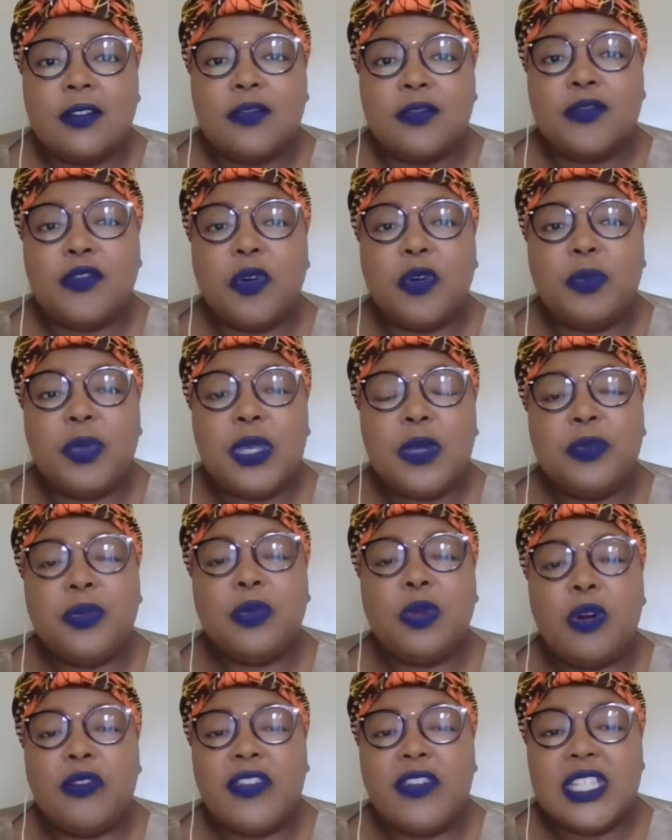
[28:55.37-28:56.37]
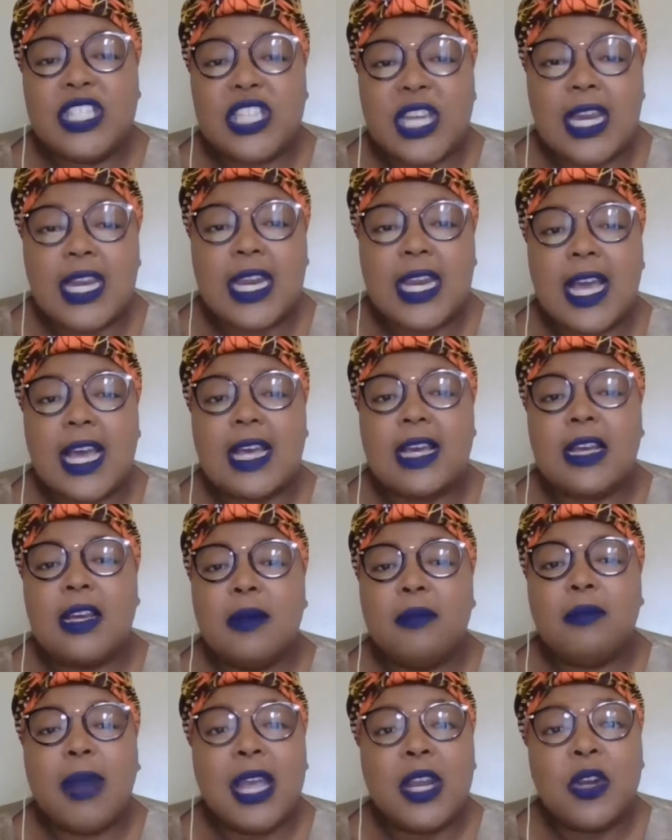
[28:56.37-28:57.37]
for people of a gender
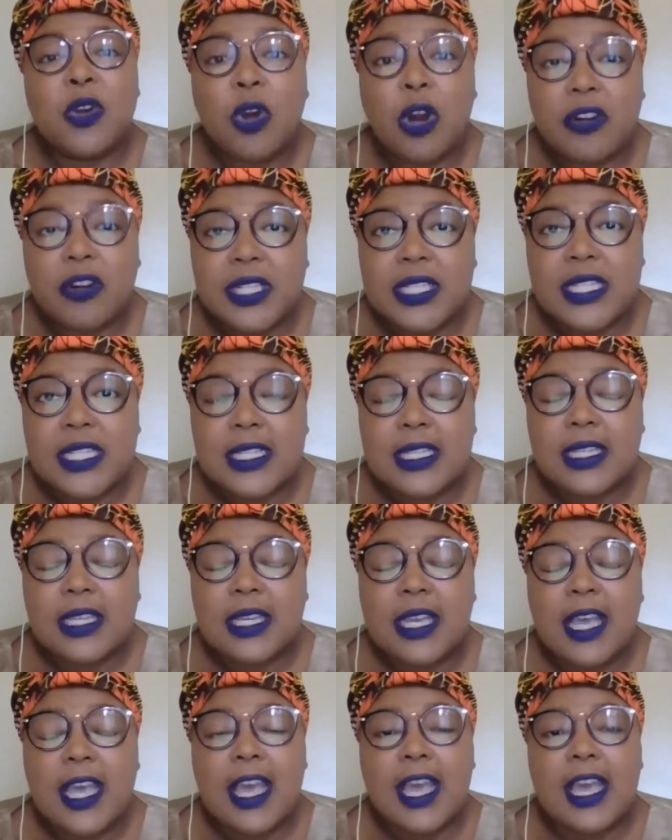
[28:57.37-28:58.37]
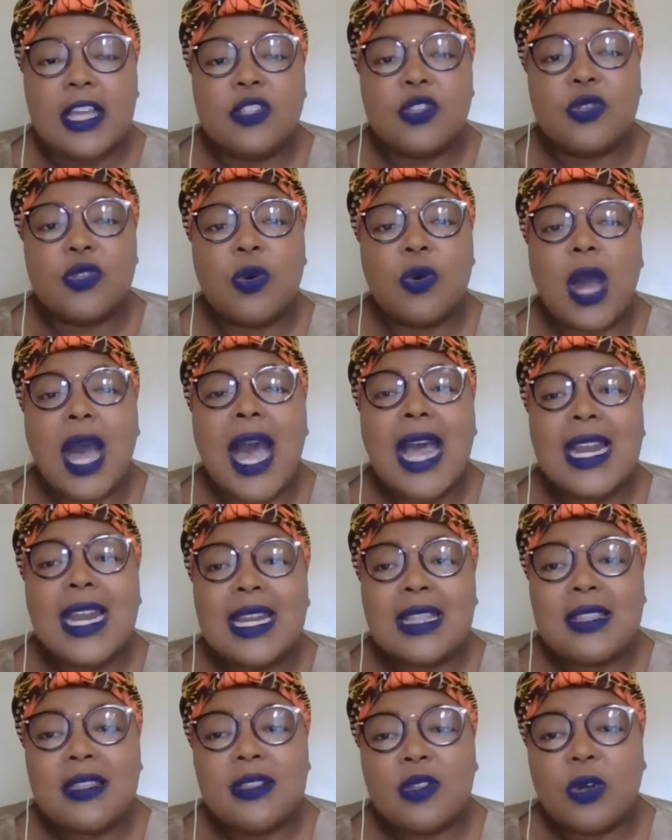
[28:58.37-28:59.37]
minority. And so
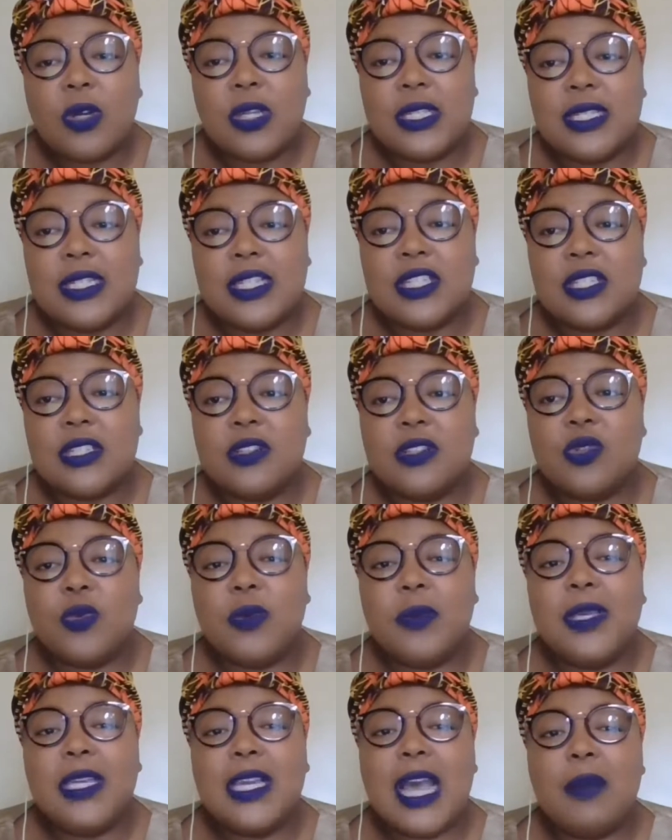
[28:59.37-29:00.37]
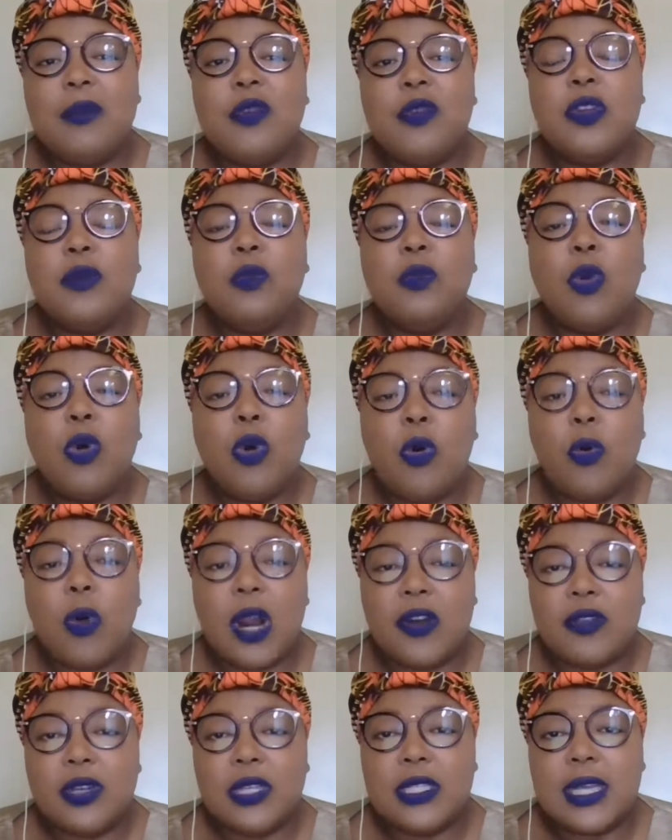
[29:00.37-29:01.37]
under these conditions, we become even more
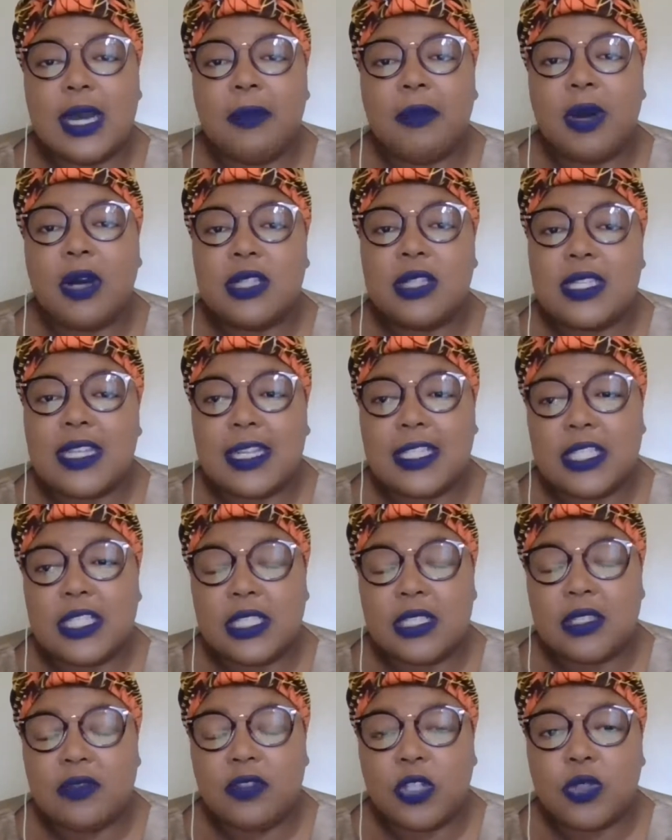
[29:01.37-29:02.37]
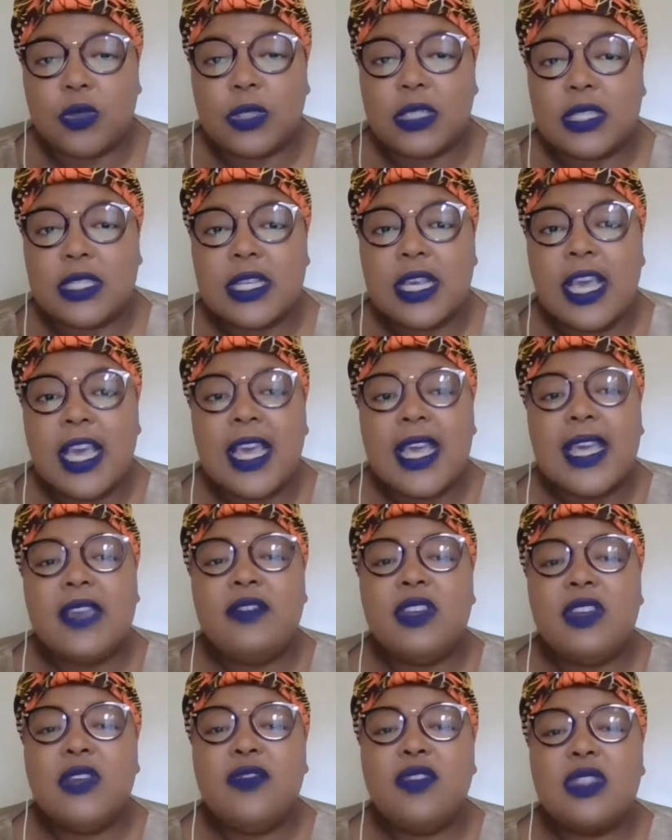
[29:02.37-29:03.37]
worried about such individuals.
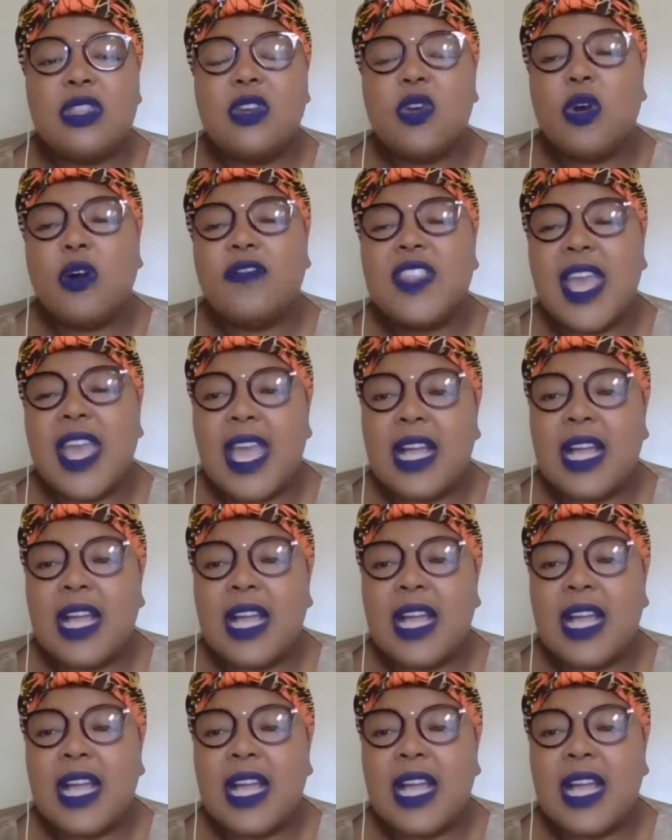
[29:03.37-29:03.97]
Even if you think of the